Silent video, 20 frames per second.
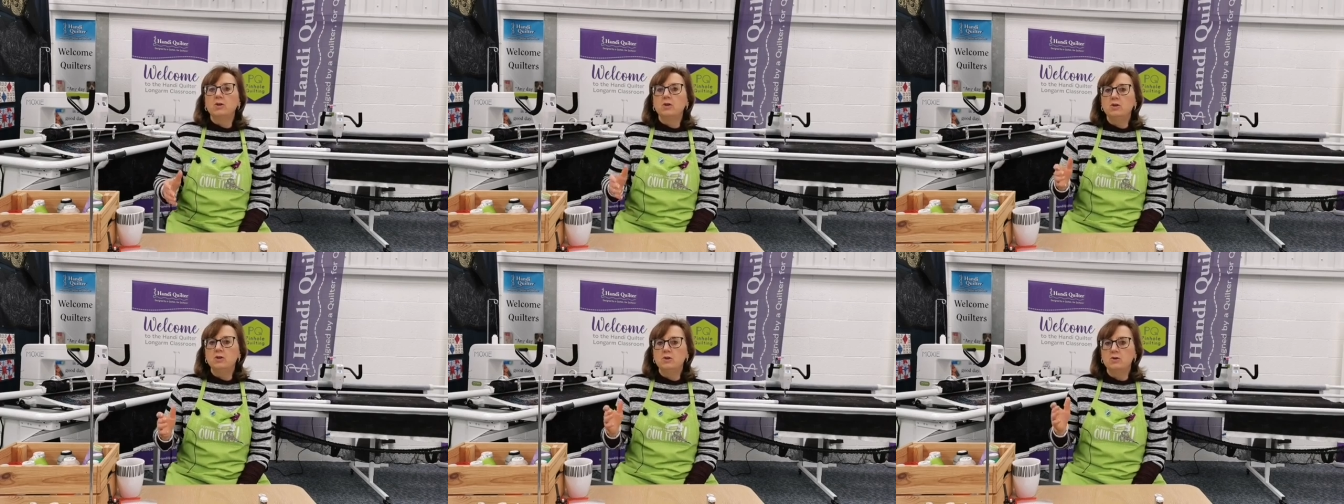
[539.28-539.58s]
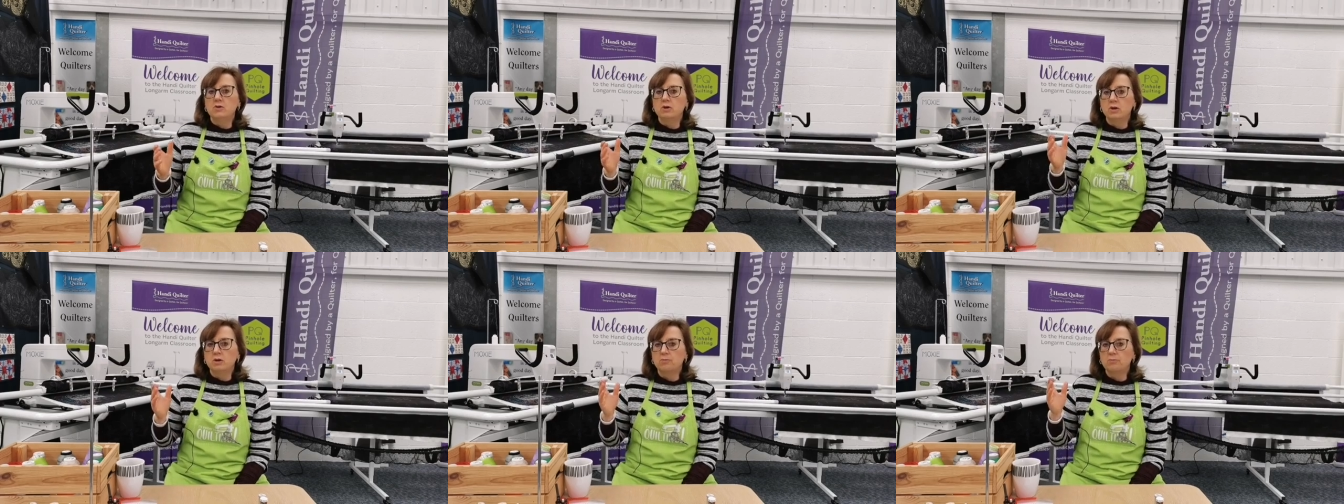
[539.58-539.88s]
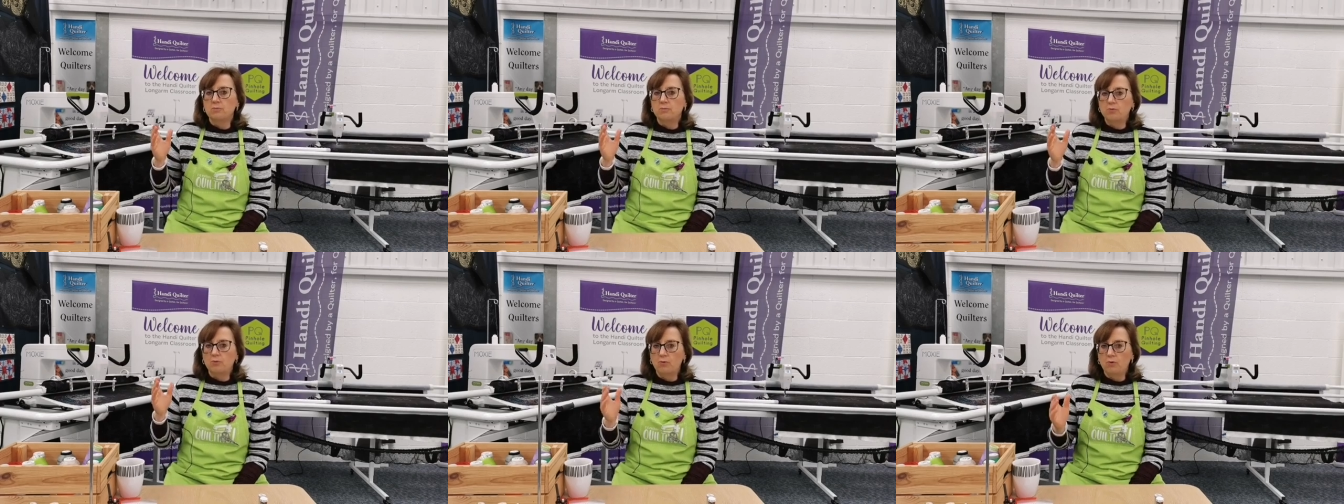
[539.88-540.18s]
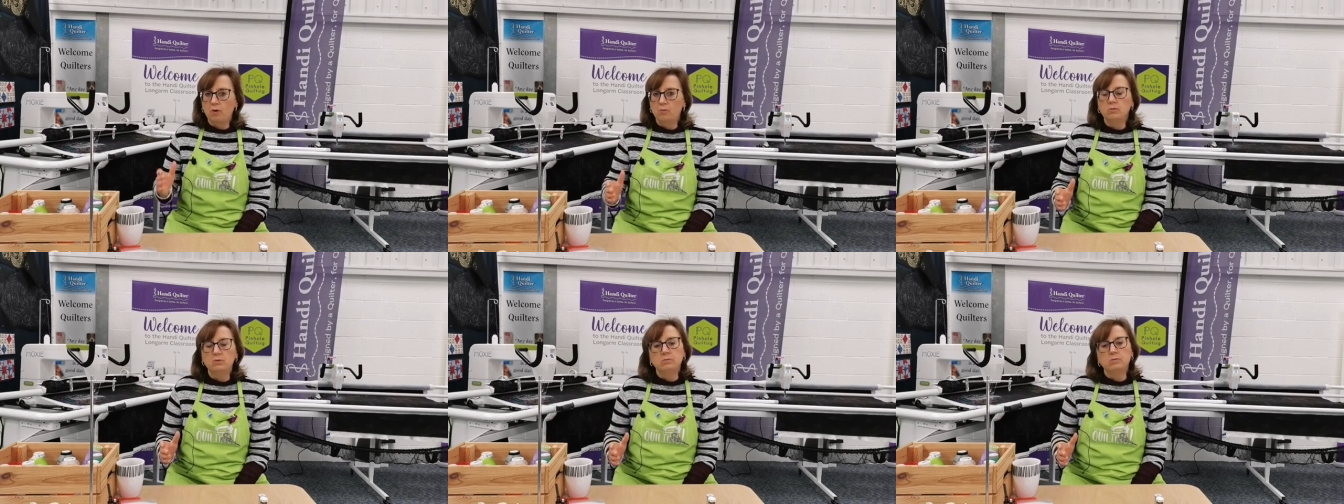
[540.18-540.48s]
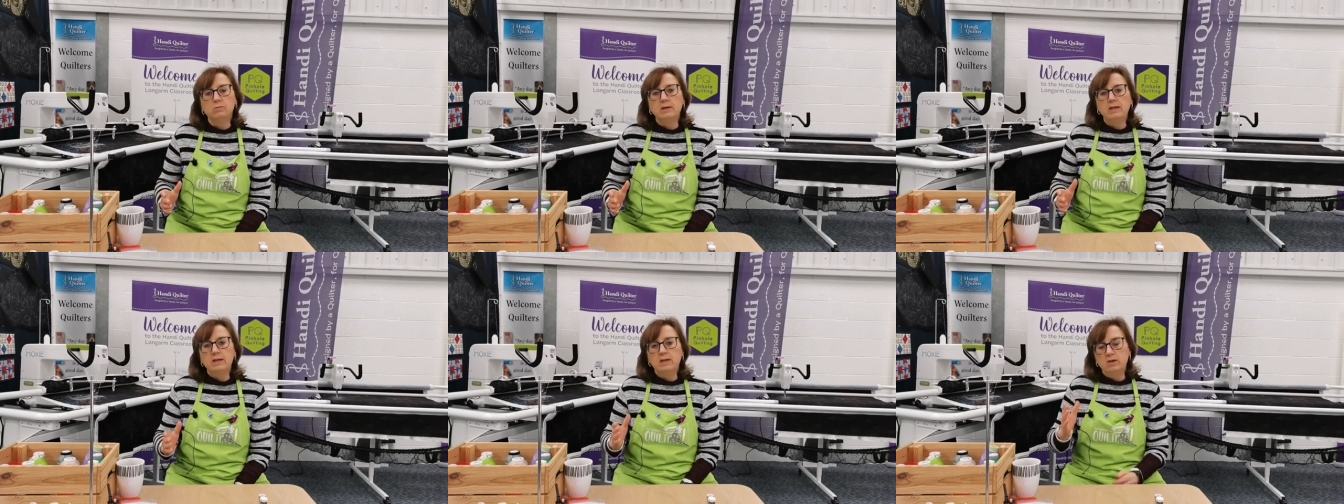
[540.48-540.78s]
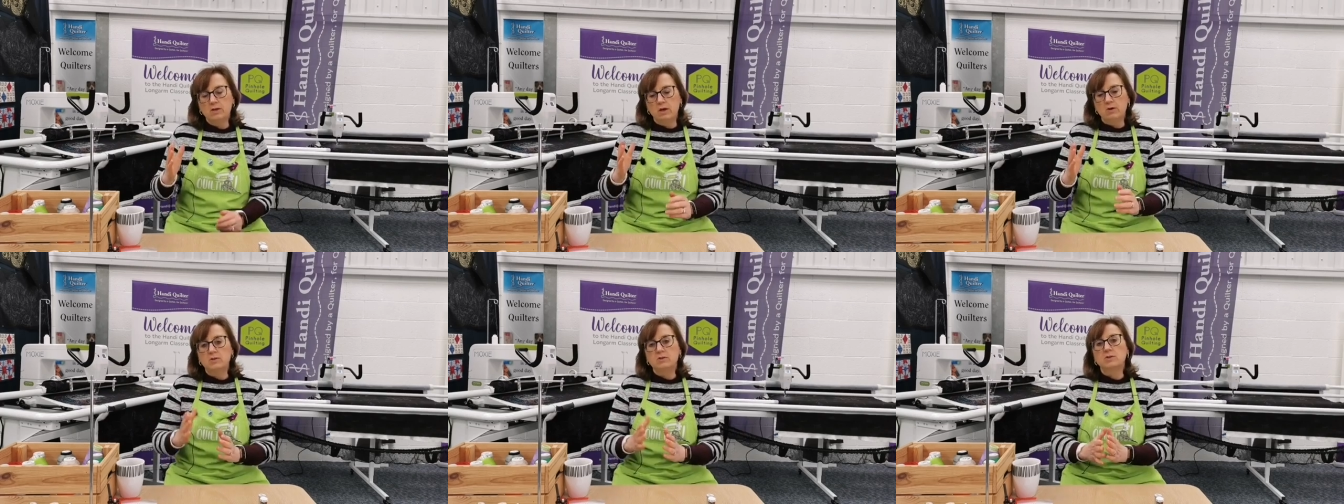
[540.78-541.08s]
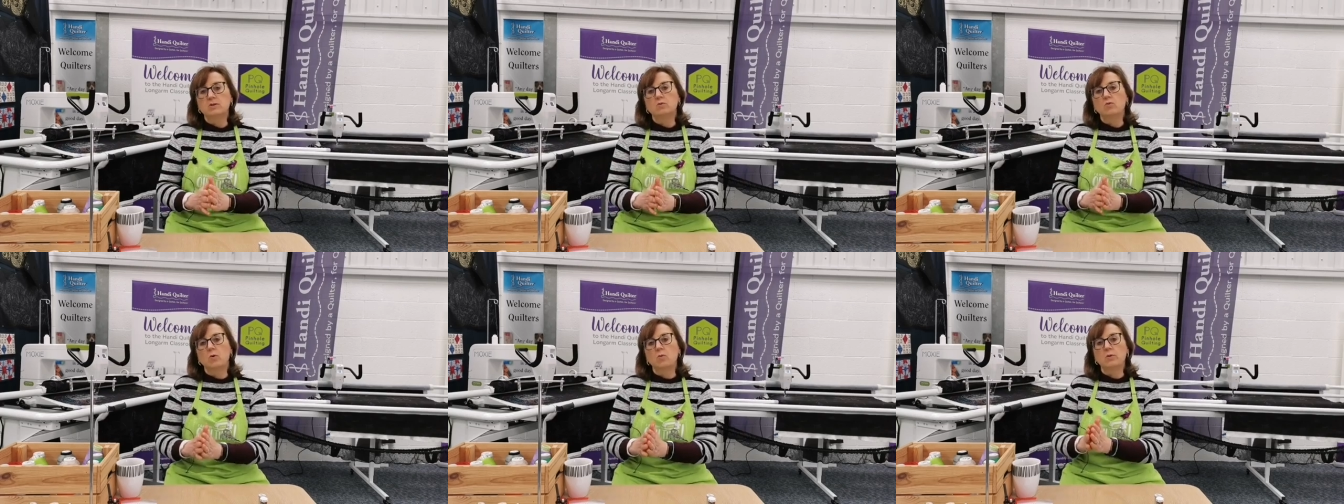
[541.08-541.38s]
you can probably go
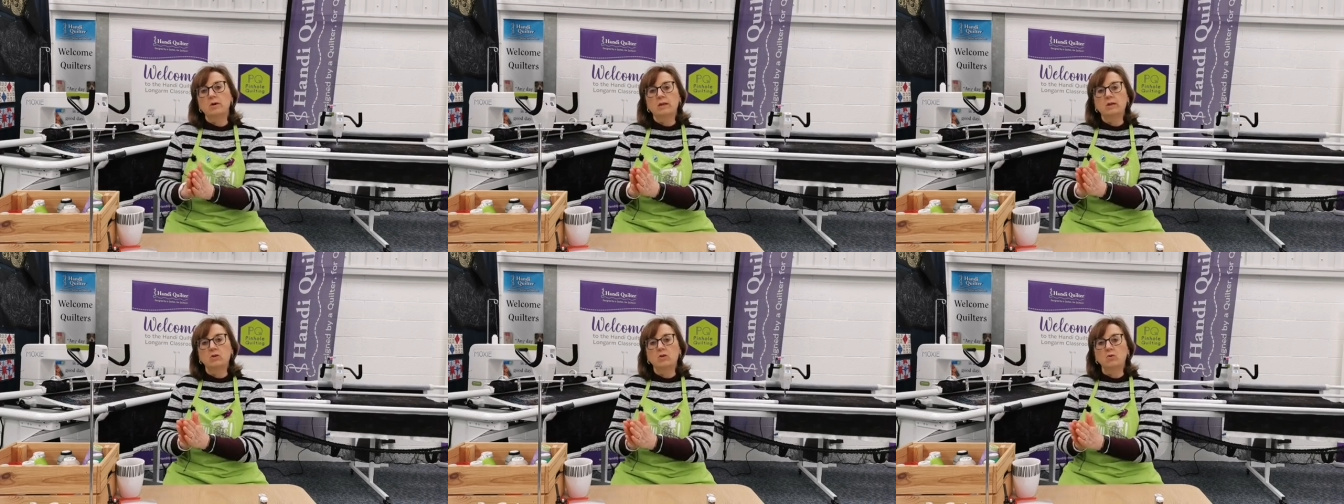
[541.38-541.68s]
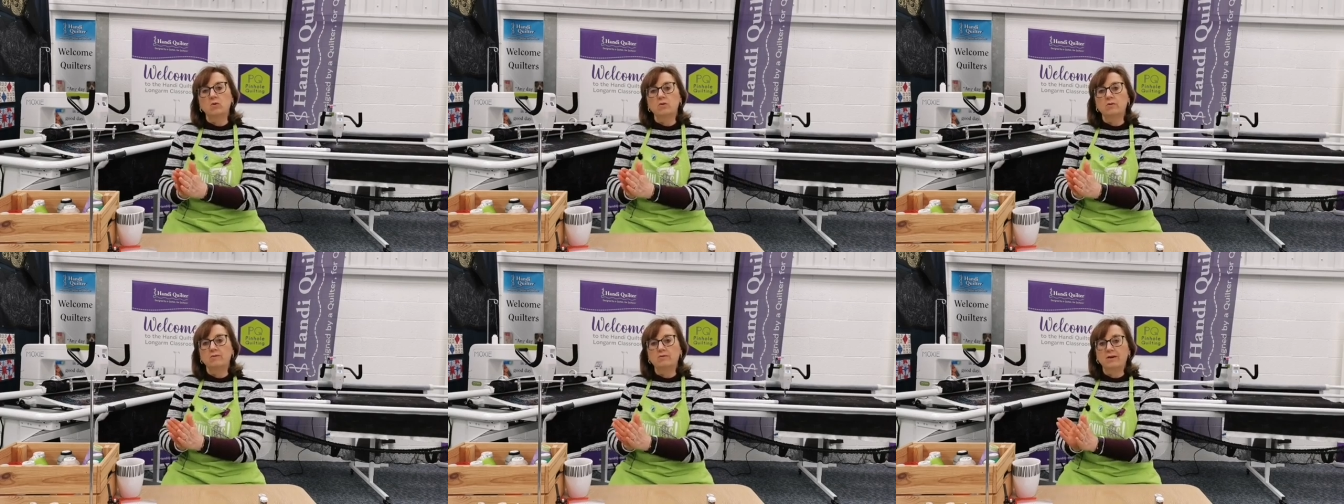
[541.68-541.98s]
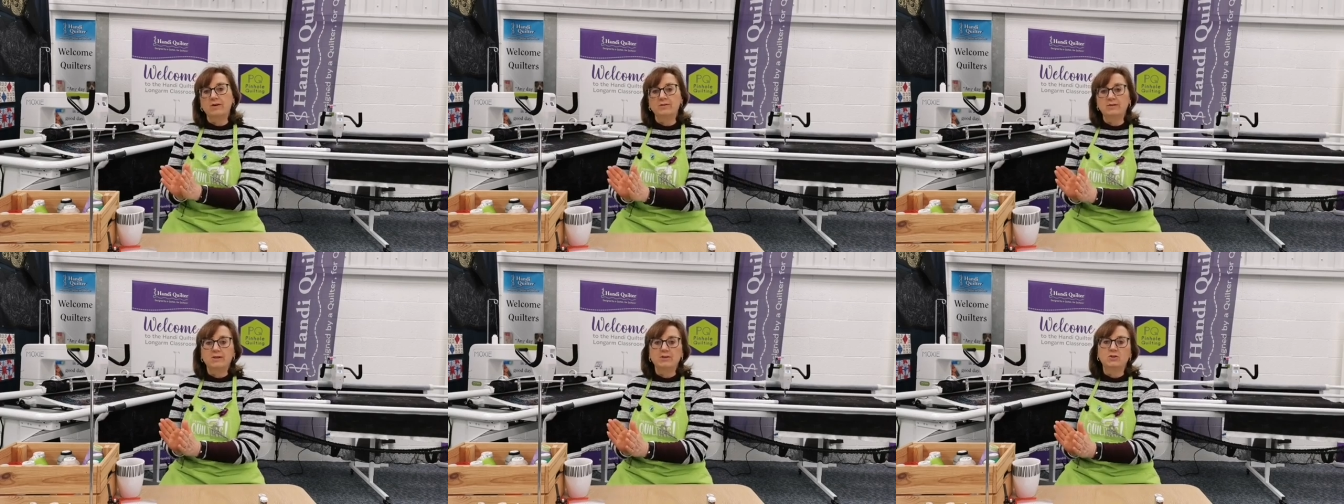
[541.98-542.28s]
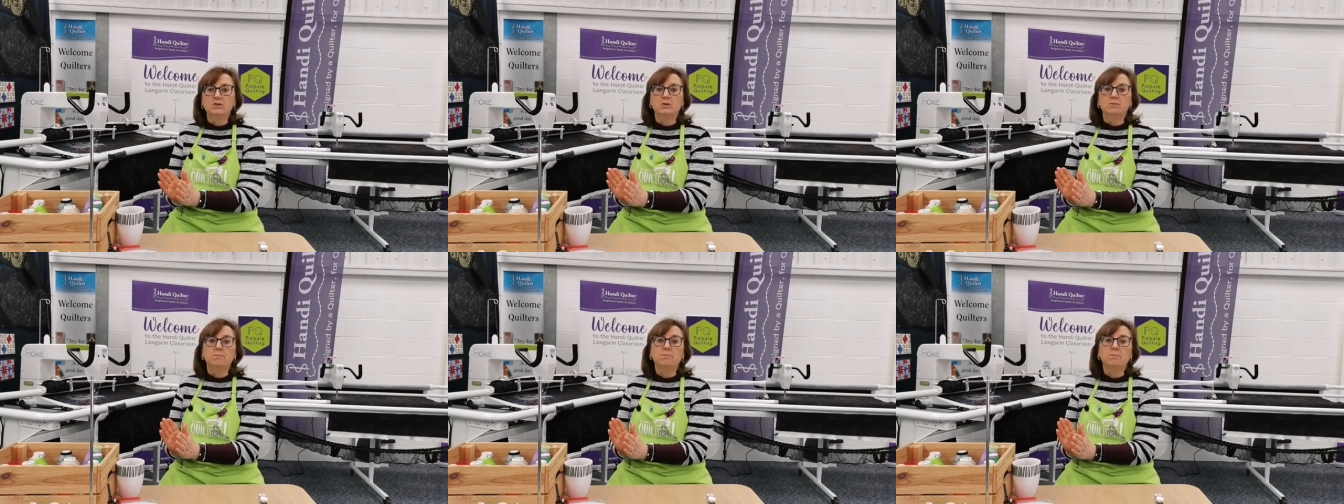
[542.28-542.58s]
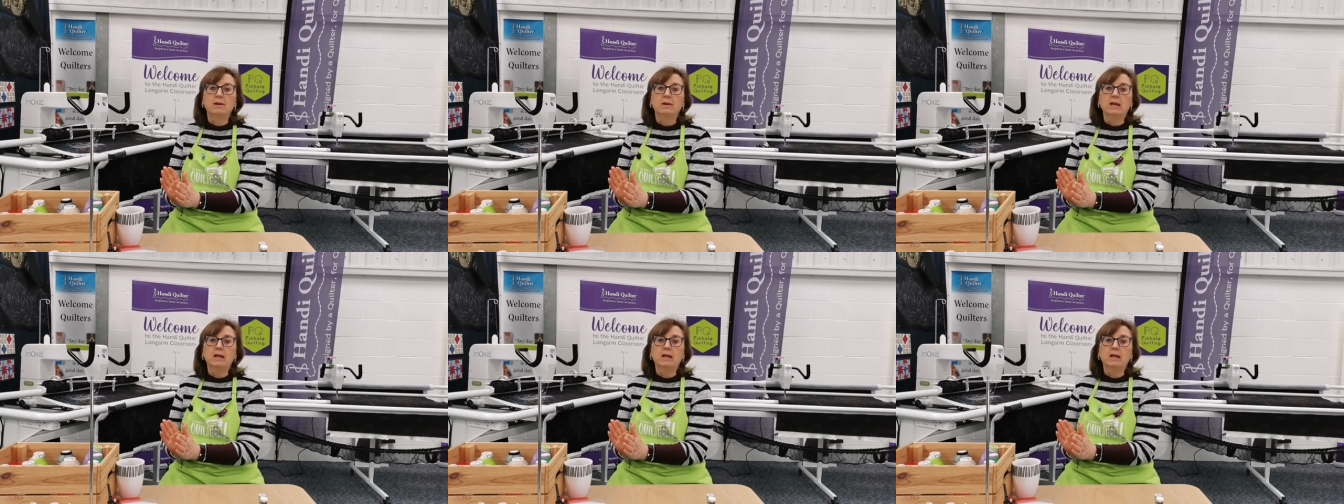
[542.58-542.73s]
to what we're going to call the Foundation